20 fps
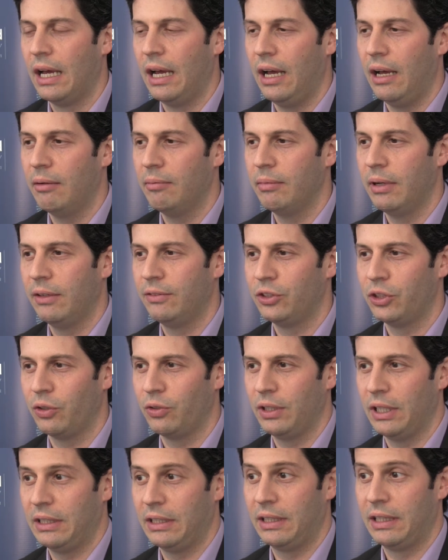have
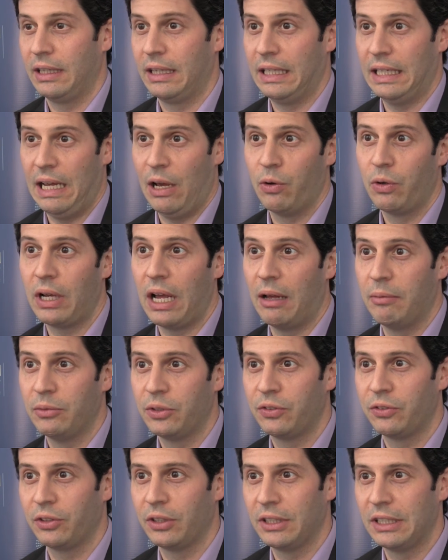shown that the
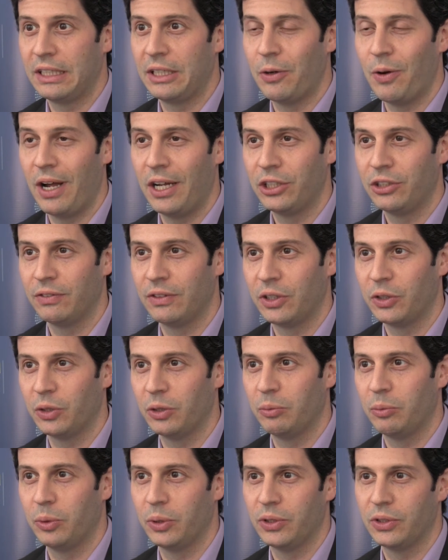outcomes for the neoadjuvant
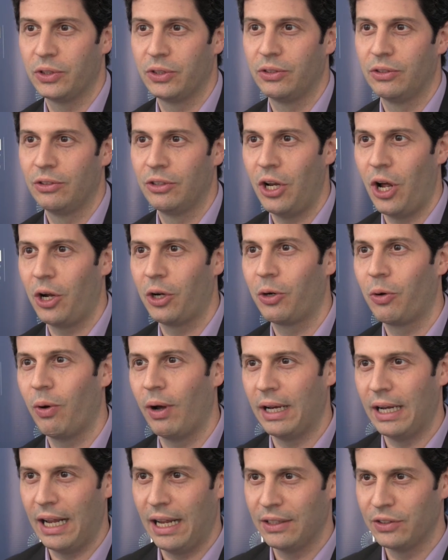group was not
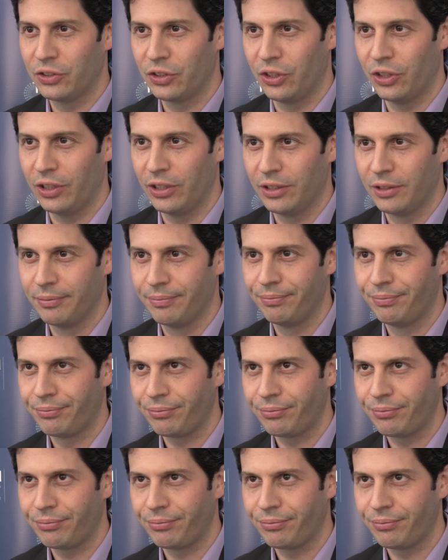quite as good.